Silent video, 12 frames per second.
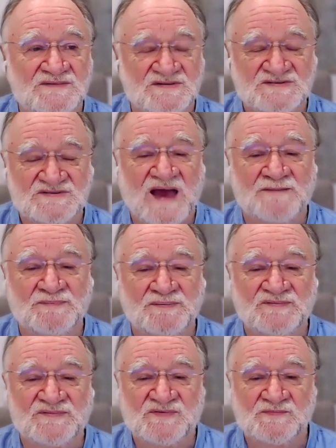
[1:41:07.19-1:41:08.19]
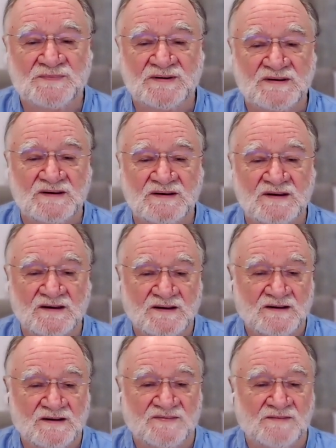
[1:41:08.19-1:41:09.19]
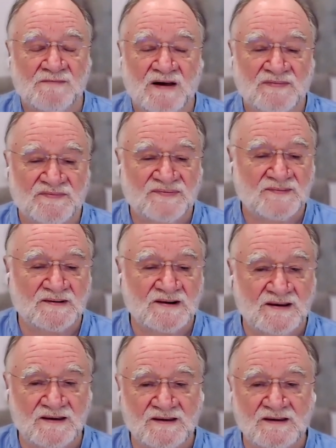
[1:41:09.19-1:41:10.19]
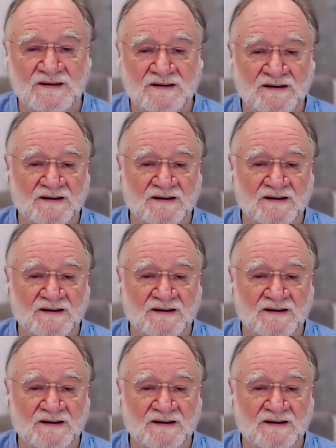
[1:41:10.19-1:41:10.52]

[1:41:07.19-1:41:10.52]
just happens to be the monthly